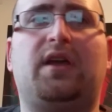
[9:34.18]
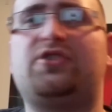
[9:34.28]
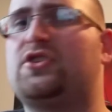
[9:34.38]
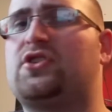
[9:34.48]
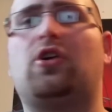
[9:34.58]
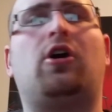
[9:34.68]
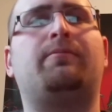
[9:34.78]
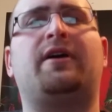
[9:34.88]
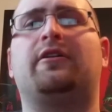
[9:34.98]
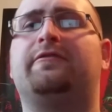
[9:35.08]
just an all
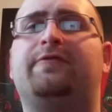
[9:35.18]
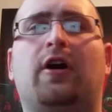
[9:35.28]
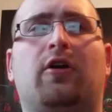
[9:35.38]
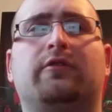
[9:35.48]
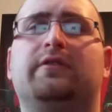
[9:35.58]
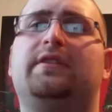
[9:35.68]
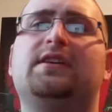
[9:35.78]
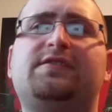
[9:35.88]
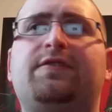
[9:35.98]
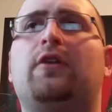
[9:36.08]
better phone.
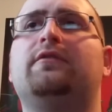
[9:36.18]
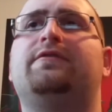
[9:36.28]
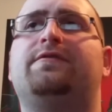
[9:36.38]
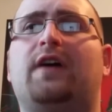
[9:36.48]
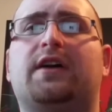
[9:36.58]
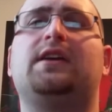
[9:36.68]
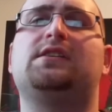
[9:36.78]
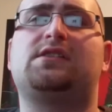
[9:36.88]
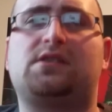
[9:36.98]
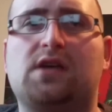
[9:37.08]
This phone
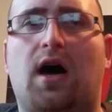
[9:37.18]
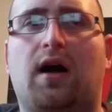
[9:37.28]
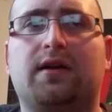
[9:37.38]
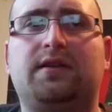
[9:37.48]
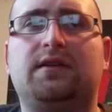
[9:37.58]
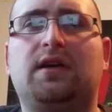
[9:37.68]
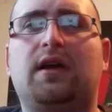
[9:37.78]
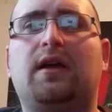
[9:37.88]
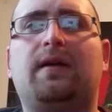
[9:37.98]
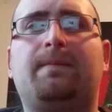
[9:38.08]
fucking sucked,
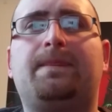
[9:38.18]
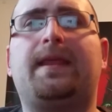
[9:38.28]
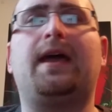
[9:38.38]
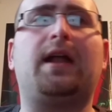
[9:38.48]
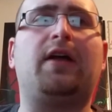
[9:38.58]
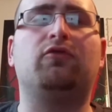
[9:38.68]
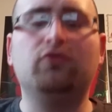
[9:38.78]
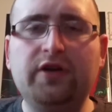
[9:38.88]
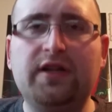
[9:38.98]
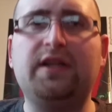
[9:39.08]
and I
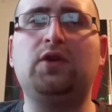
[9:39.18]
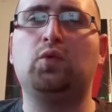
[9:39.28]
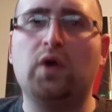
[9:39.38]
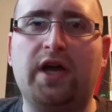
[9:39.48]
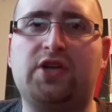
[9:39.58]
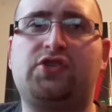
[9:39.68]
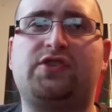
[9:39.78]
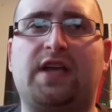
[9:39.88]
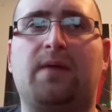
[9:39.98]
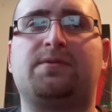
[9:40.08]
really
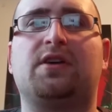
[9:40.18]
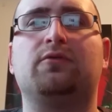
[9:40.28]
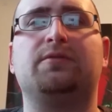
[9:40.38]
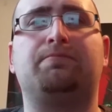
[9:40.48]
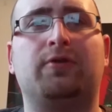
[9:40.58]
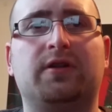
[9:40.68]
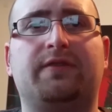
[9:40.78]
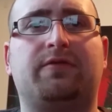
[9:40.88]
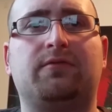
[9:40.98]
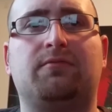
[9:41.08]
wish Samsung would pull
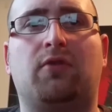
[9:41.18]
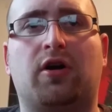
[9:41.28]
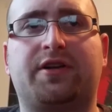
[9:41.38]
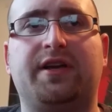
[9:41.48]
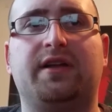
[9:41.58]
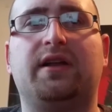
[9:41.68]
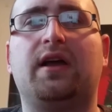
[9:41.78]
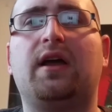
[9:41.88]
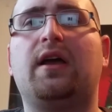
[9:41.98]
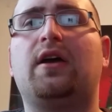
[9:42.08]
it from the market.
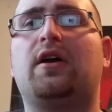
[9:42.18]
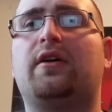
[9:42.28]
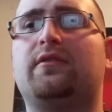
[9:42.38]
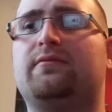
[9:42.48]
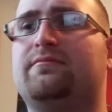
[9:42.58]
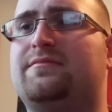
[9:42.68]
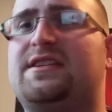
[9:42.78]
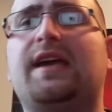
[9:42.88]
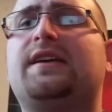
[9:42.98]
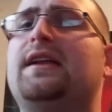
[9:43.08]

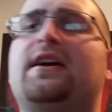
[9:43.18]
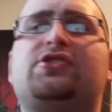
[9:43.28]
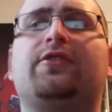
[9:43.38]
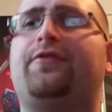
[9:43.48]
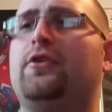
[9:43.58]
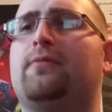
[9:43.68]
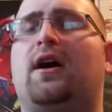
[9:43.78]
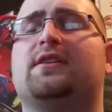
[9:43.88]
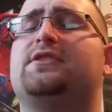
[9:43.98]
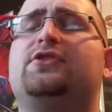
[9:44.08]
Take an extra few
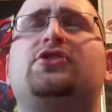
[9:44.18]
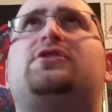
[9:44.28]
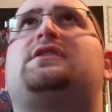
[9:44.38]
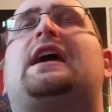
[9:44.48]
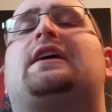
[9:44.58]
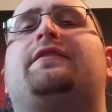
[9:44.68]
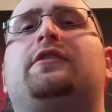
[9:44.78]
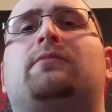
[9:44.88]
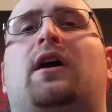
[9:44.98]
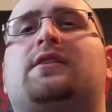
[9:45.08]
months. Just take a
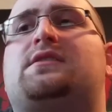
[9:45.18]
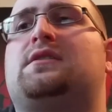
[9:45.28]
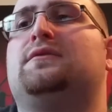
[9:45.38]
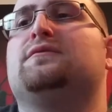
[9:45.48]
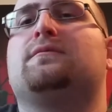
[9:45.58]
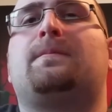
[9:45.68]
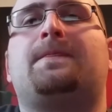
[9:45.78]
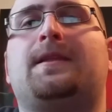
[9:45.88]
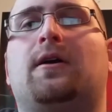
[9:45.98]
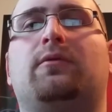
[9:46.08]
few months.
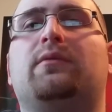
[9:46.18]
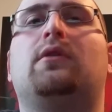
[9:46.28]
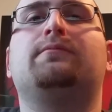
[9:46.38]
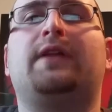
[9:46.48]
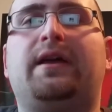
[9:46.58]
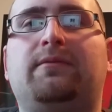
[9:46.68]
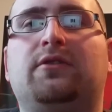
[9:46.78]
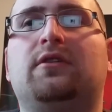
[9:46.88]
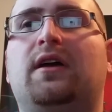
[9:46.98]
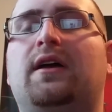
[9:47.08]
You know, we won't blame
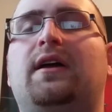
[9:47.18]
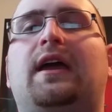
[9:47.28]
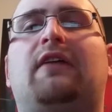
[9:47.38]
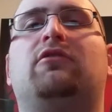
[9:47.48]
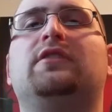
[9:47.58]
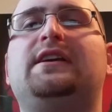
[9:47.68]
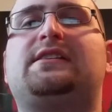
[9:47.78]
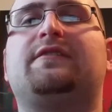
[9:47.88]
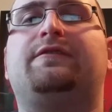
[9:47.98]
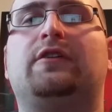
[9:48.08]
you. And
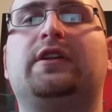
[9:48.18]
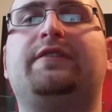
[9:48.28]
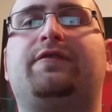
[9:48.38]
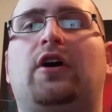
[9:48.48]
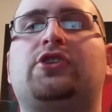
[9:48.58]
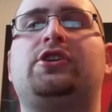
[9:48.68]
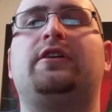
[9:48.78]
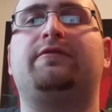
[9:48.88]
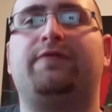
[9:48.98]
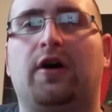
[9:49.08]
release a fully
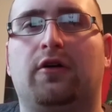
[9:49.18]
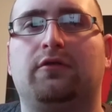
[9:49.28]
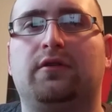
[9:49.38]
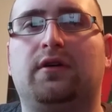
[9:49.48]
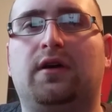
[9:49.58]
functioning phone